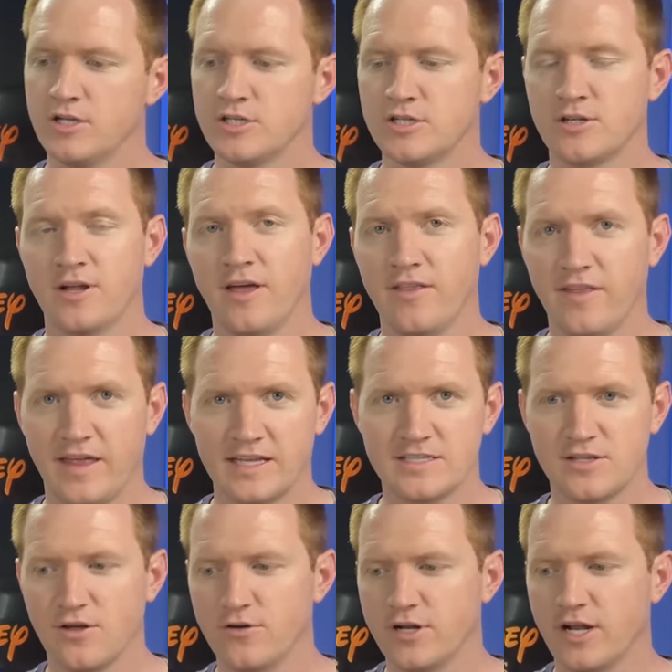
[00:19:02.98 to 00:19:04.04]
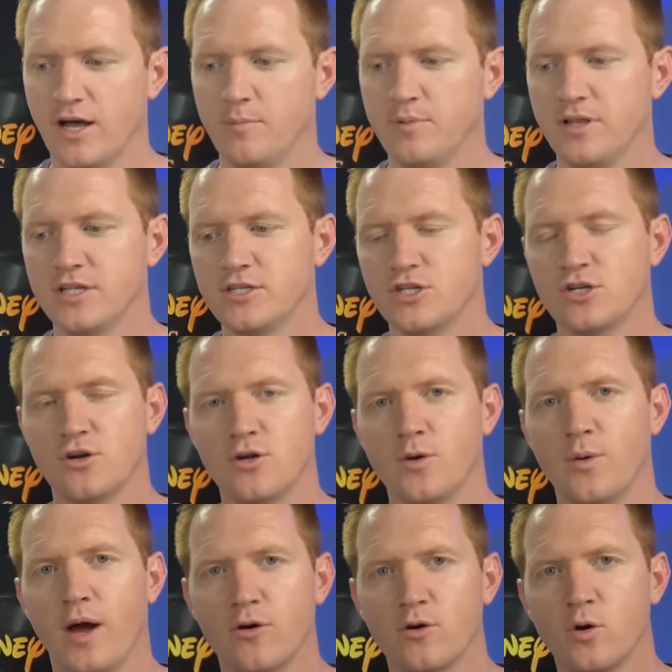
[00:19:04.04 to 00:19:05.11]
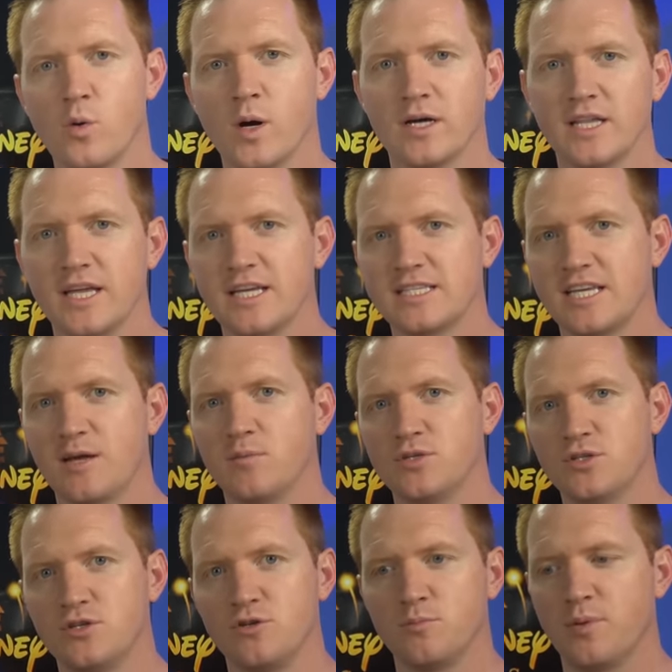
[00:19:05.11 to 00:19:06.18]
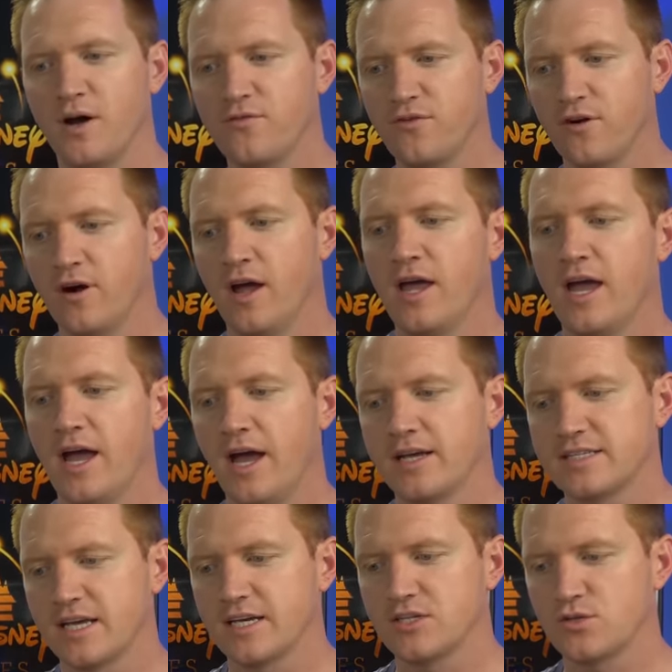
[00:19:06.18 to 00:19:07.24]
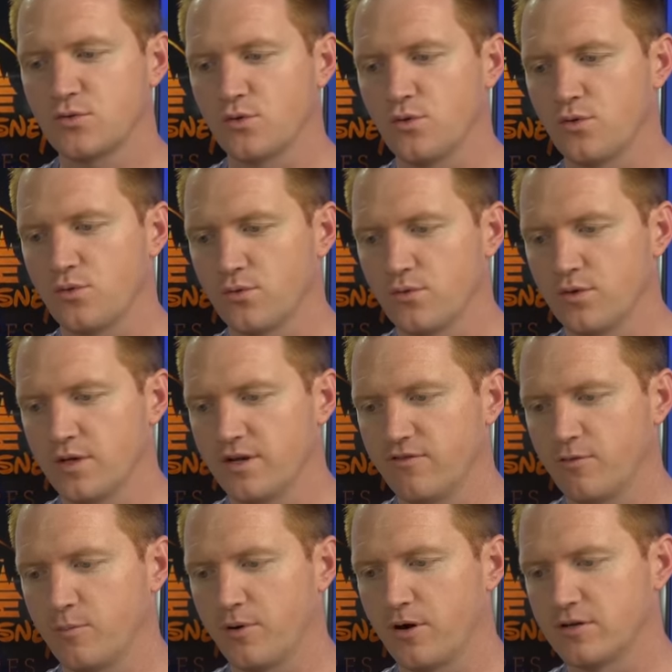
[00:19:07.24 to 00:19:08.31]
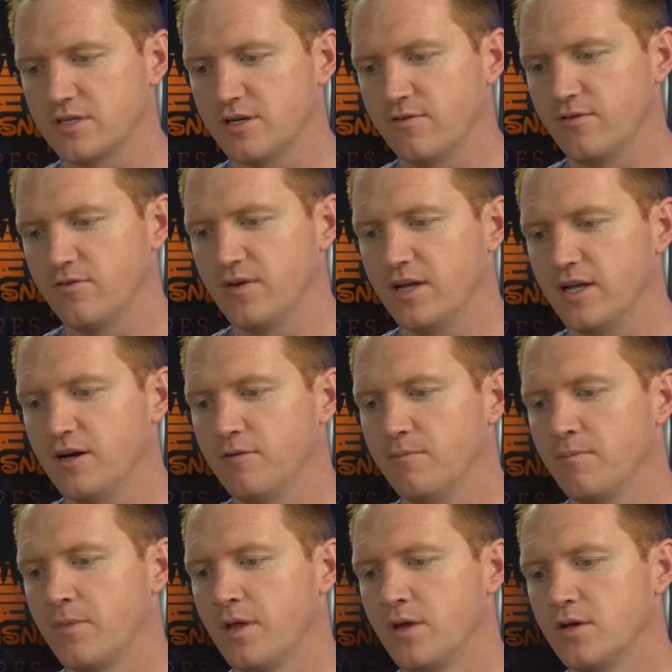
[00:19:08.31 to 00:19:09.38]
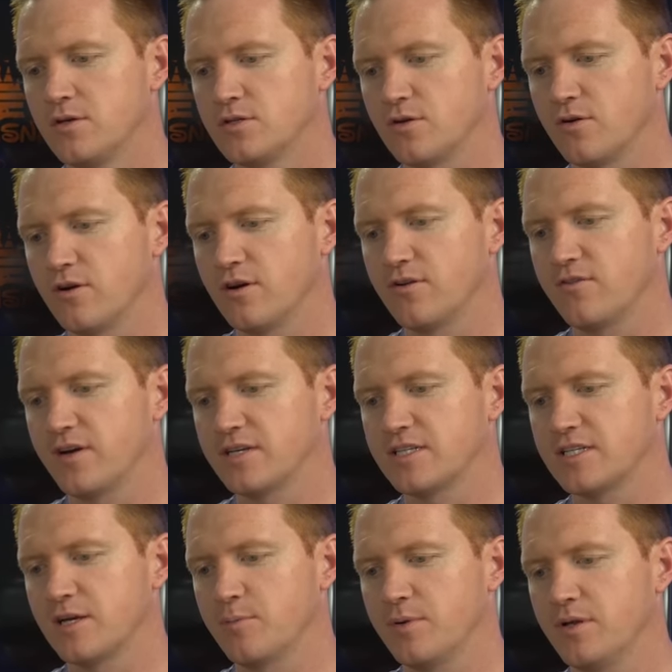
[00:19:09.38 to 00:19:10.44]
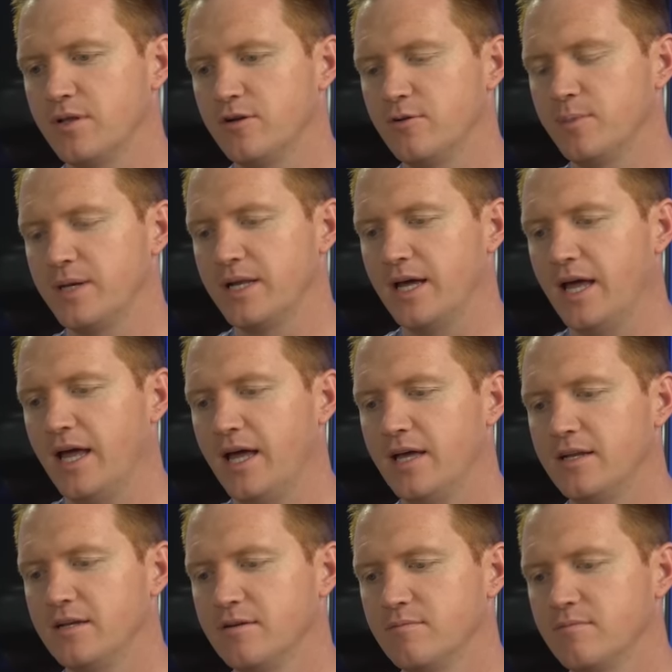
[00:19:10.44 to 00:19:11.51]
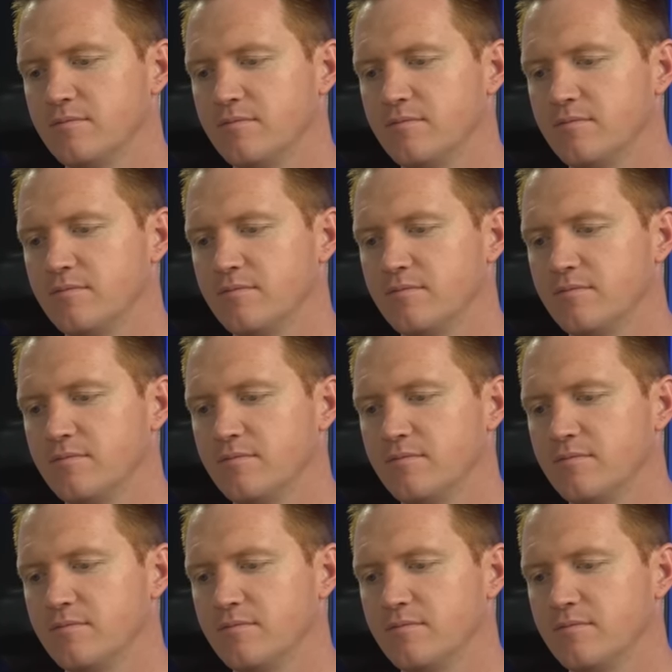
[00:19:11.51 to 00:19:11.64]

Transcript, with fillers: So now that that's loaded up, let's show you how quickly it's able to buffer as I scroll through the different parts of the video. So here, if I skip a little bit ahead,